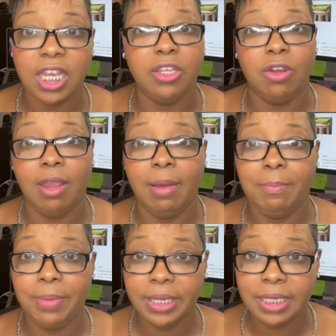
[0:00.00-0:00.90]
your
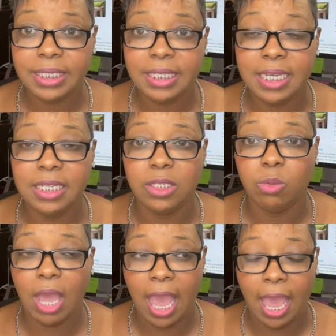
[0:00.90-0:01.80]
ability to
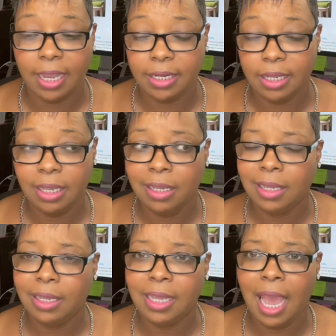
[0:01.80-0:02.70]
act.
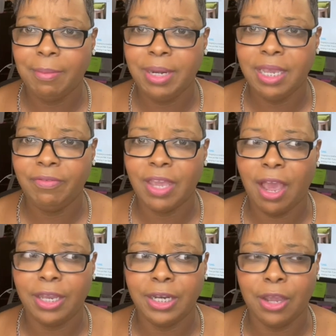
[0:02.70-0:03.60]
How many of
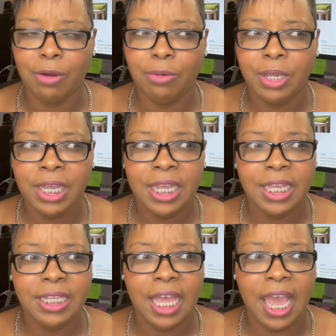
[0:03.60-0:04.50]
y'all know
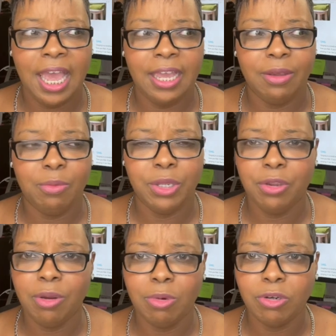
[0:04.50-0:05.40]
that when
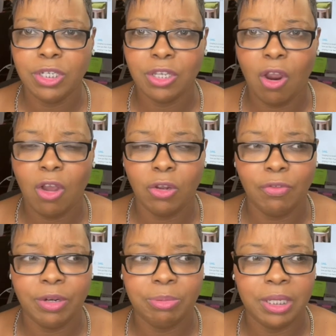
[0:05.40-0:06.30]
your emotions are all
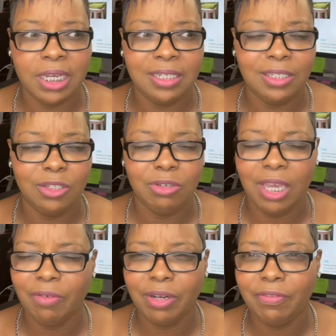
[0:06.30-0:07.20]
over the place, you
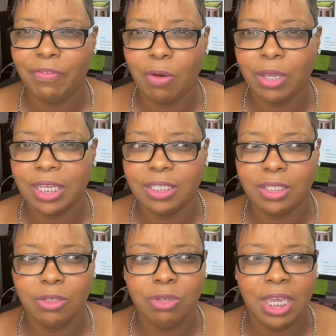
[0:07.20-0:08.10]
can't really focus,
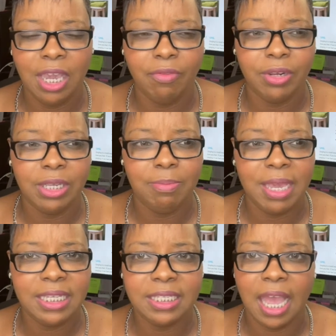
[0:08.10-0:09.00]
you can't really
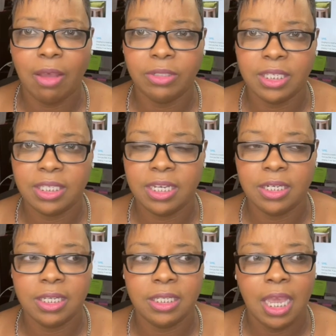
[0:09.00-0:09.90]
make sound
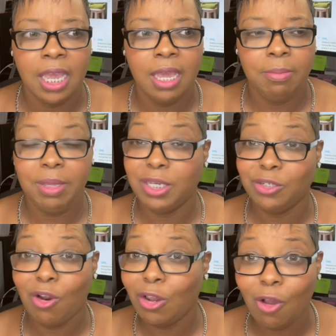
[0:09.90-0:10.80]
decisions because
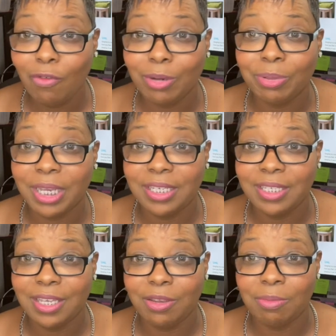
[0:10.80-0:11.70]
you're all over the place
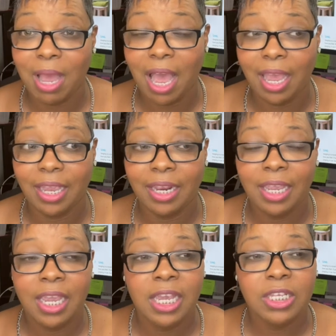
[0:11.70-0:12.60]
in your mind?
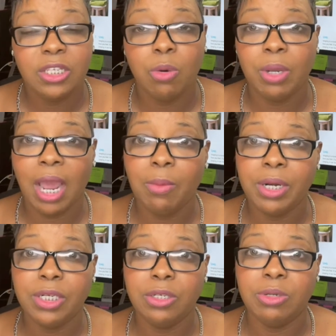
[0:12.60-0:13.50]
So what I
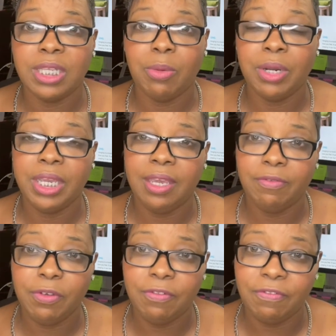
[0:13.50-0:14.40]
wanna do is I wanna
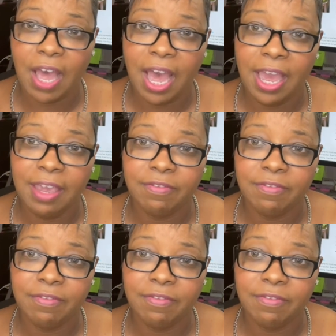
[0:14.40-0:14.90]
give you five